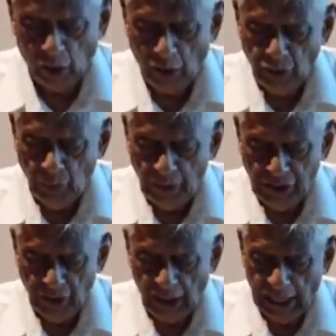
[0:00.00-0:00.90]

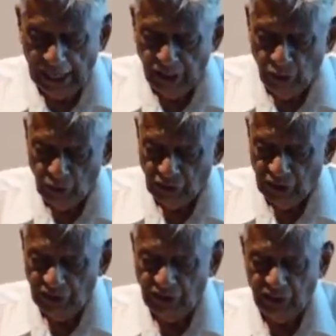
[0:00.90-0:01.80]
Conservation land
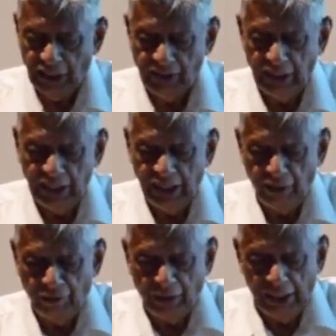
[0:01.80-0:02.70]
uses as
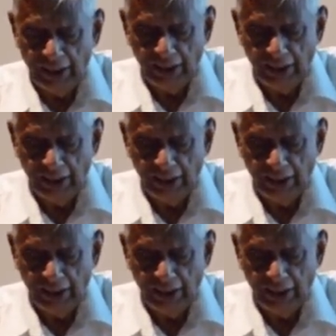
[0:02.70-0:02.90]
identified